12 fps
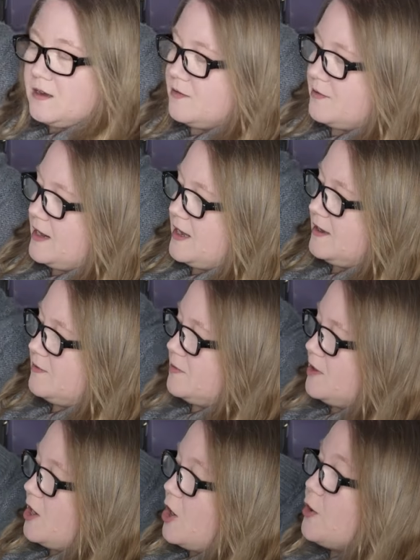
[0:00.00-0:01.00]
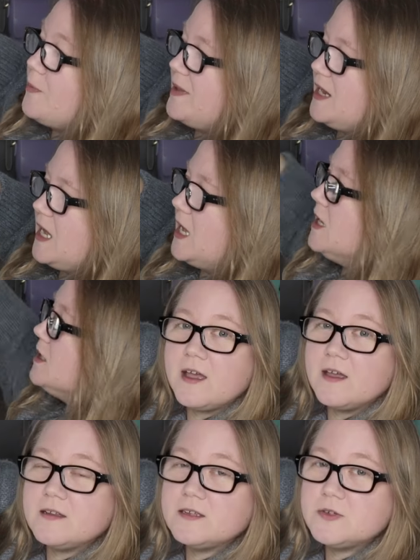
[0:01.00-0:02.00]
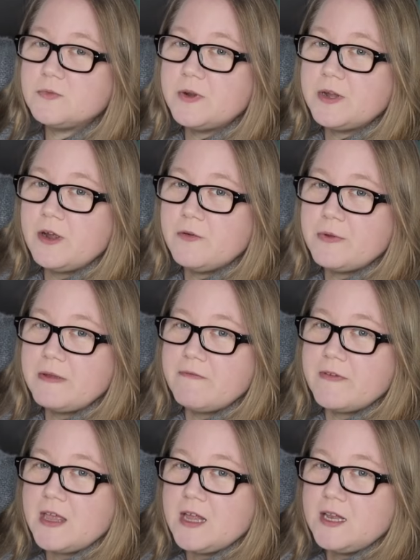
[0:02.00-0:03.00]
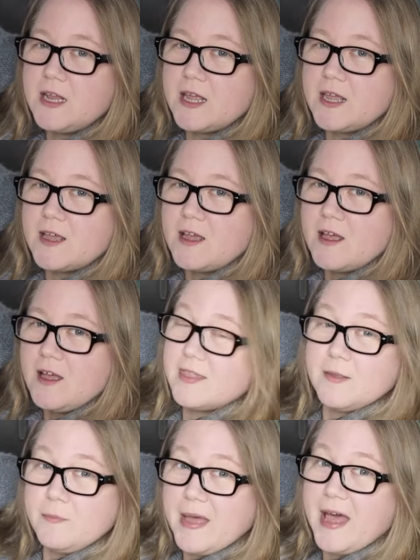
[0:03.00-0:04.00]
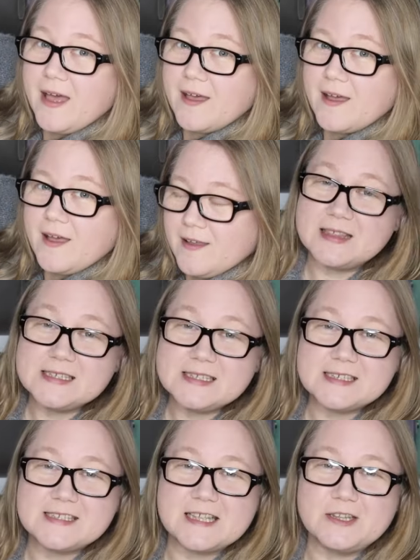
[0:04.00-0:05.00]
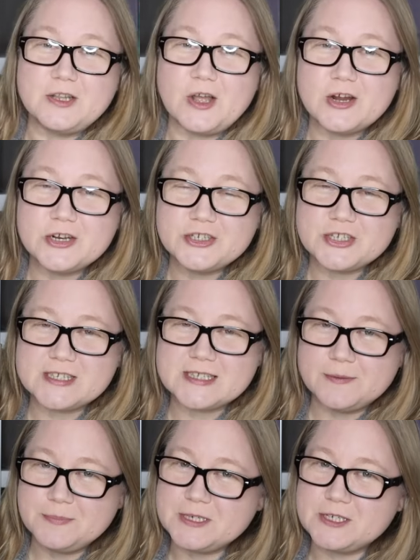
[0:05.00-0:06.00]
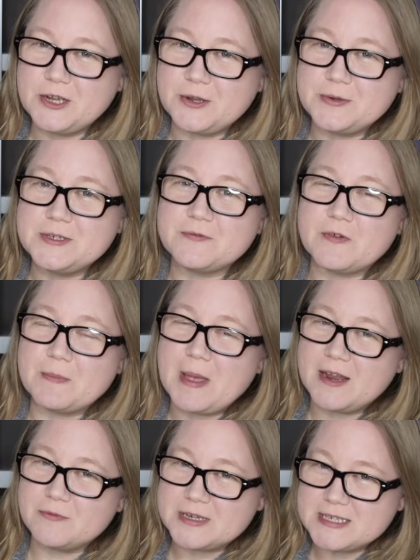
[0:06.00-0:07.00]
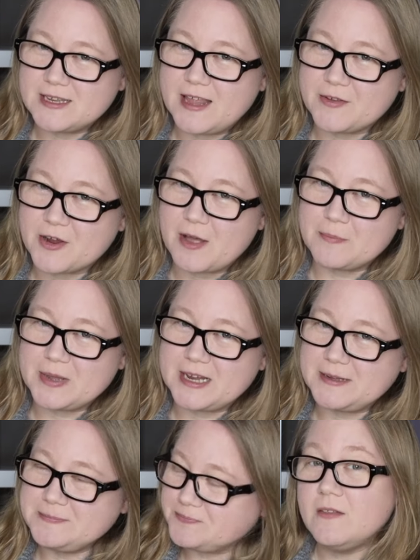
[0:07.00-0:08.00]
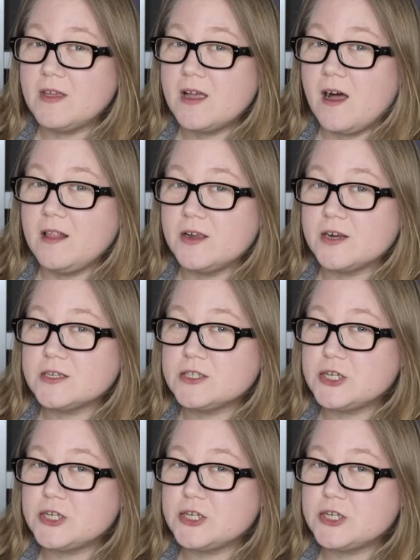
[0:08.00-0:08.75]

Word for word: All right, we're opening it and we are revealing the bag. This is the large zipped tote from Henry's Leather Company in the color